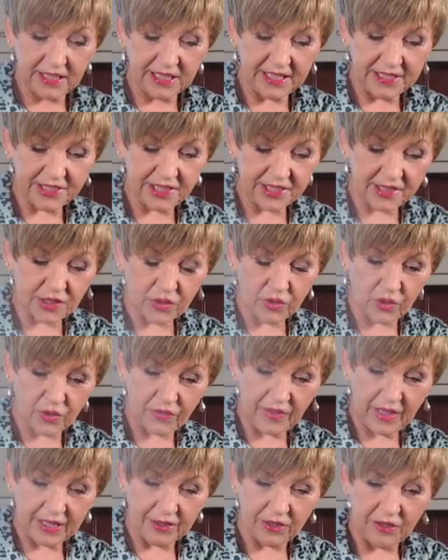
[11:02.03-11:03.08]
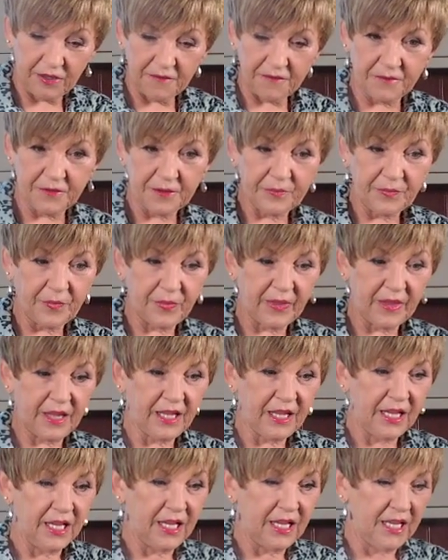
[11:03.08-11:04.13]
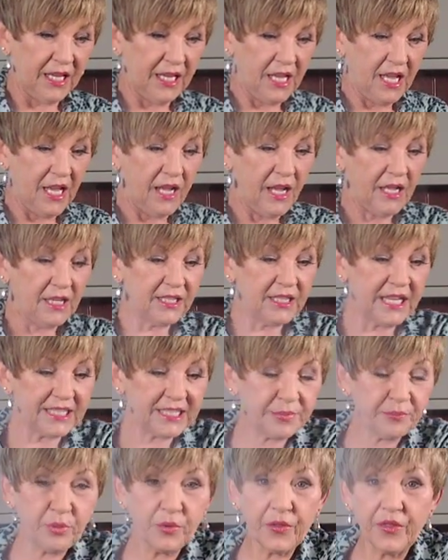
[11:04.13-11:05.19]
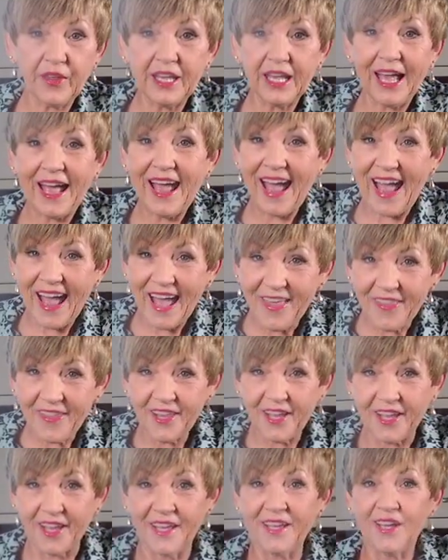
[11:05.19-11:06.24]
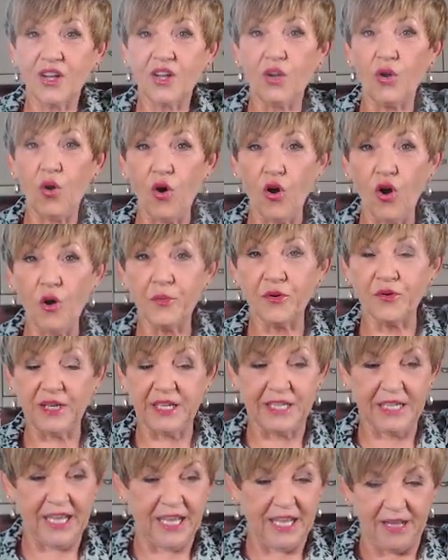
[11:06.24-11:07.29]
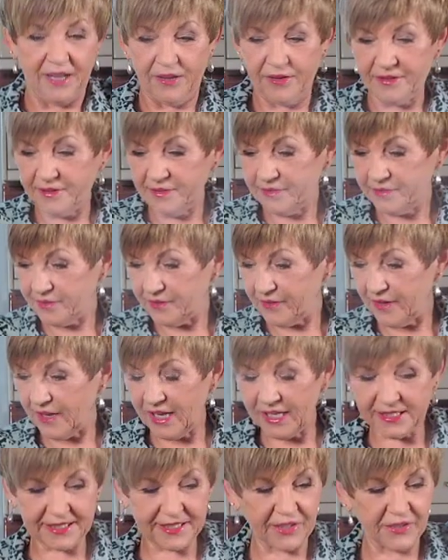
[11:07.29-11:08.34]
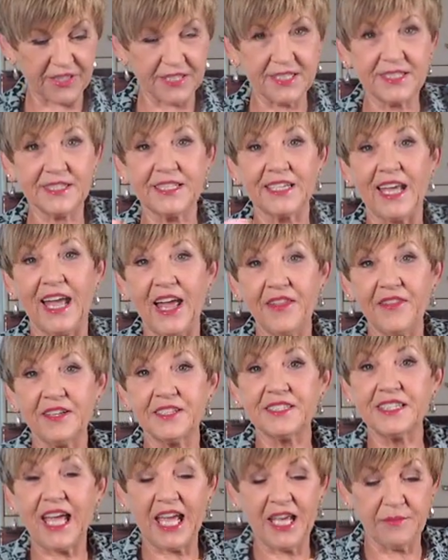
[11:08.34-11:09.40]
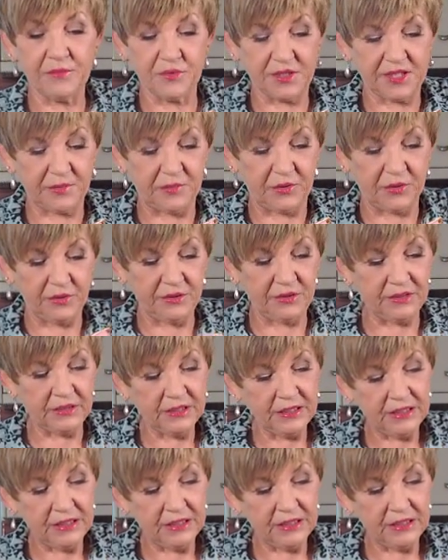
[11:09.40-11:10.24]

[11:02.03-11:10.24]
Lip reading: let's just cook that off. Let's put the other korma in now. All right, so this is the other tablespoon.